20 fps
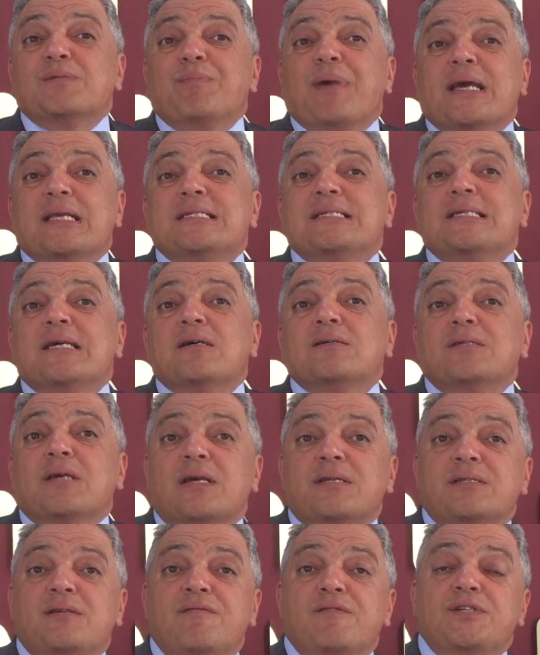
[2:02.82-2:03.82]
expect sales
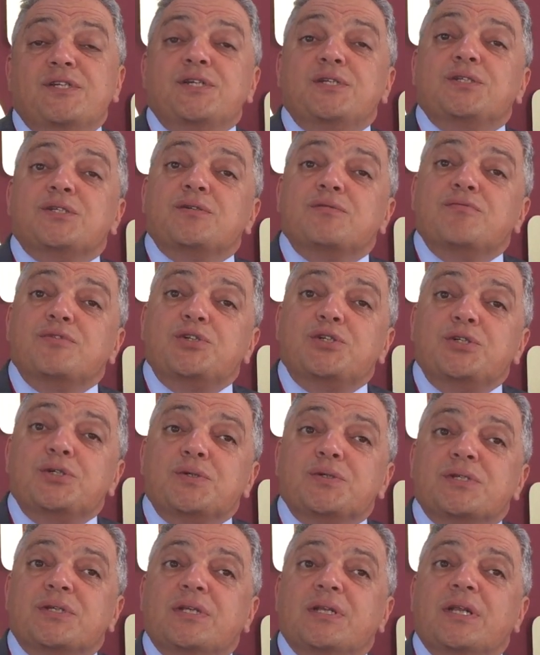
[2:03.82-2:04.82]
activity to
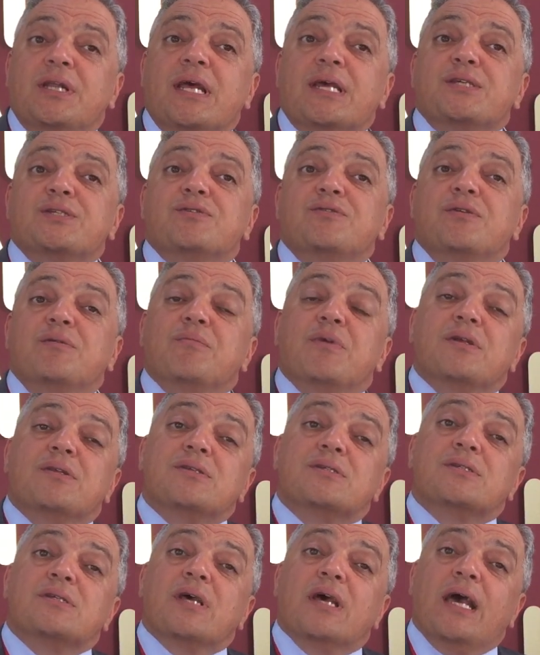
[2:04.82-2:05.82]
reduce in the next 3
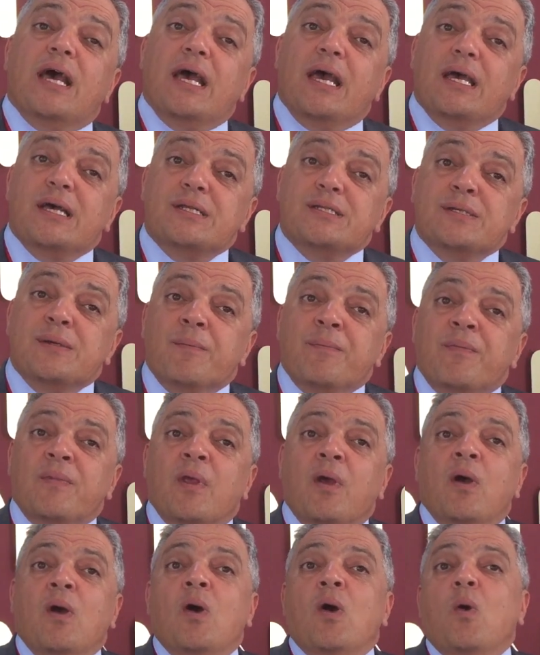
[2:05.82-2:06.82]
months ahead.
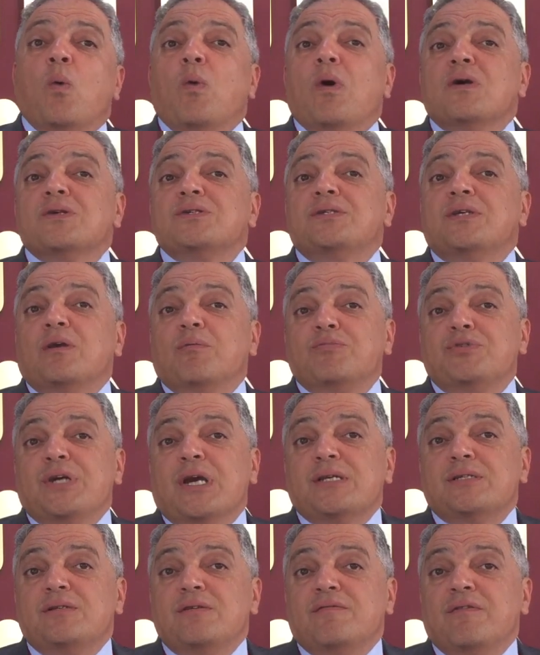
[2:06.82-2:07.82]
Whilst the
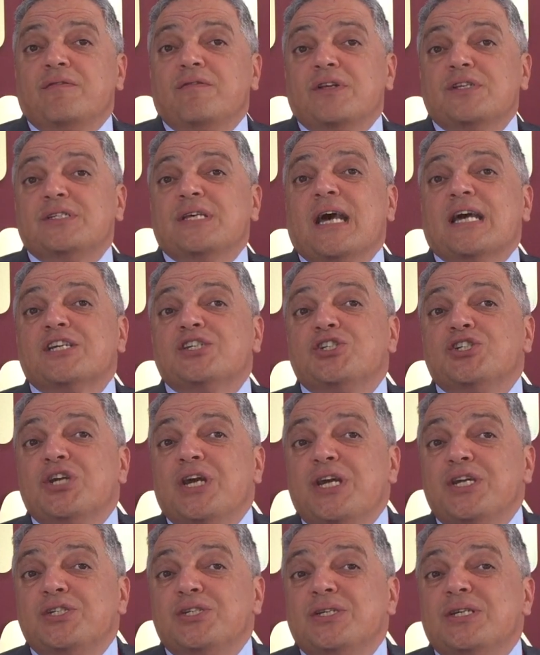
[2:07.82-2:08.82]
objective of the tax
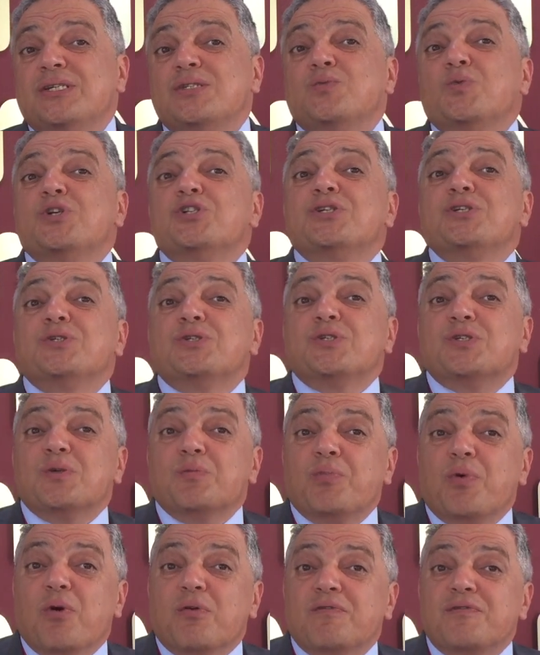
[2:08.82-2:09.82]
change is wishing to
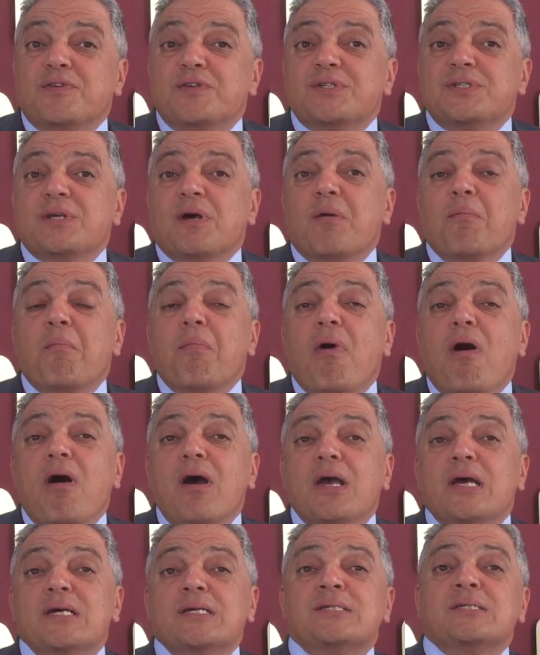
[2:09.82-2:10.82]
support first-time
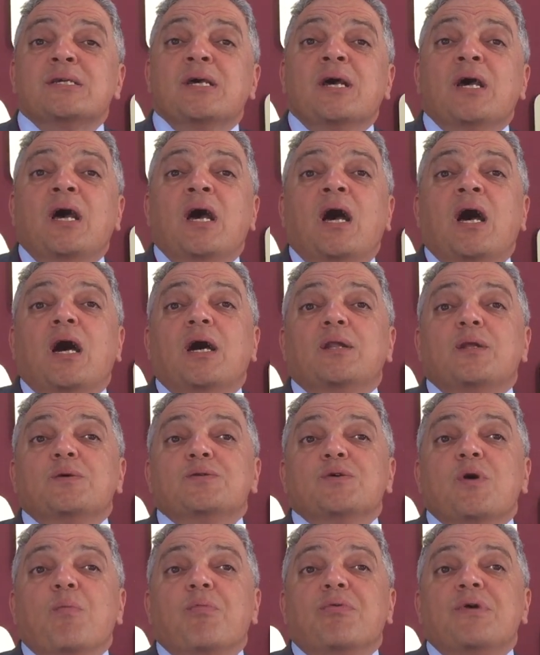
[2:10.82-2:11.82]
buyers and
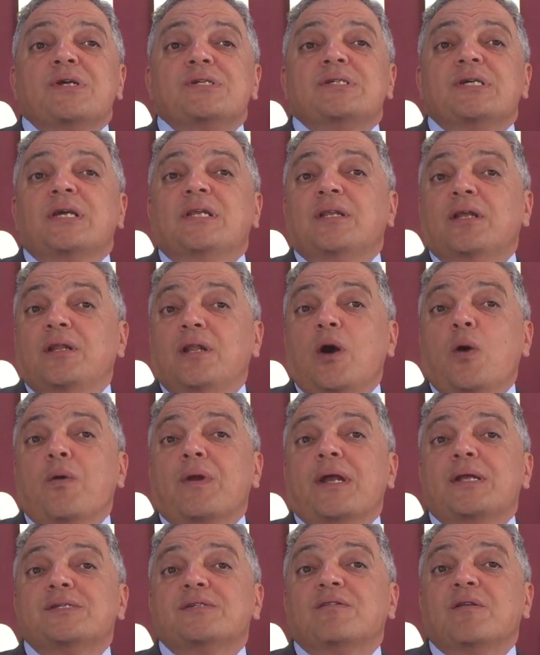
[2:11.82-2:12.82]
those operating in the
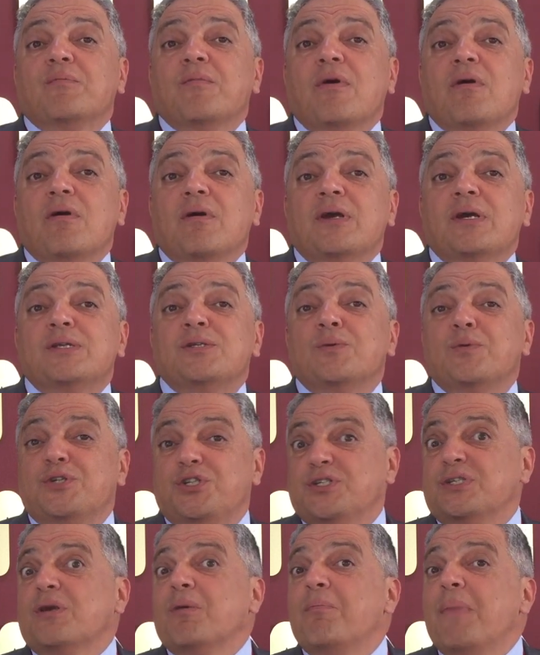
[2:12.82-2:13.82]
lower end of the market,
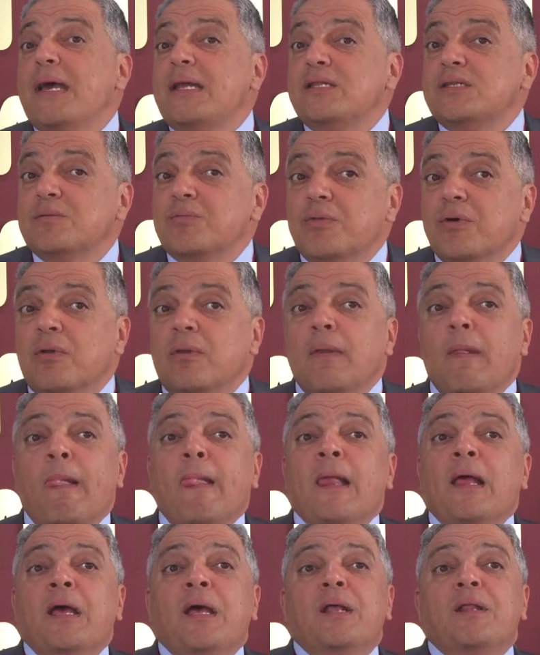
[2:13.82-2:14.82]
which is commendable,
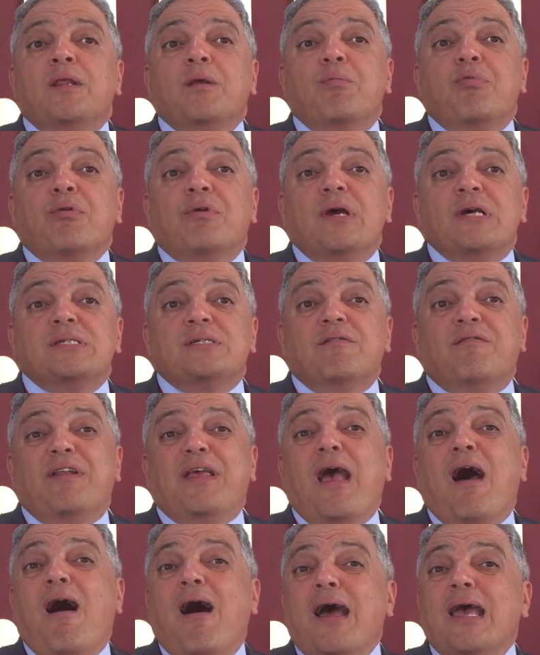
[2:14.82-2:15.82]
the
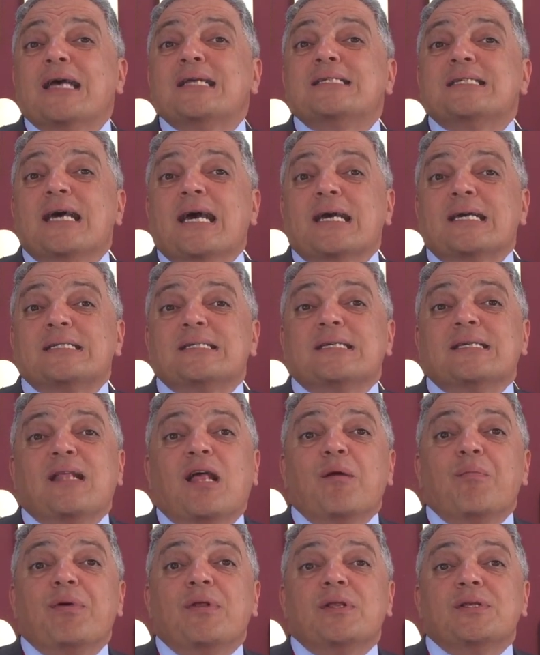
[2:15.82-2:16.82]
progressively higher tax
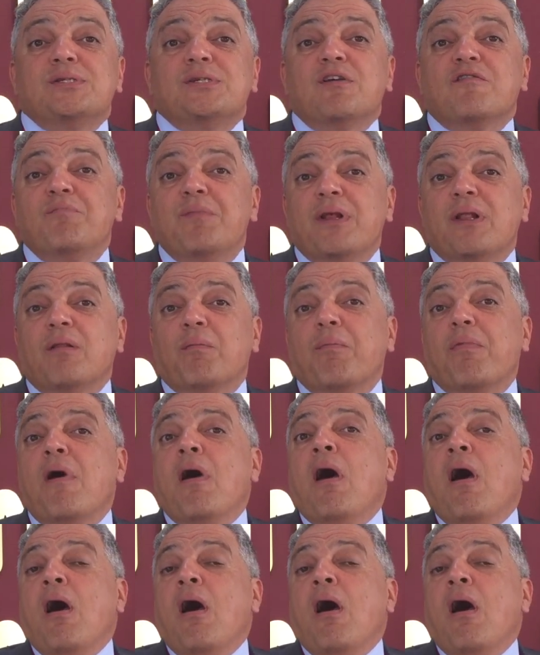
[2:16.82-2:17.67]
liability of middle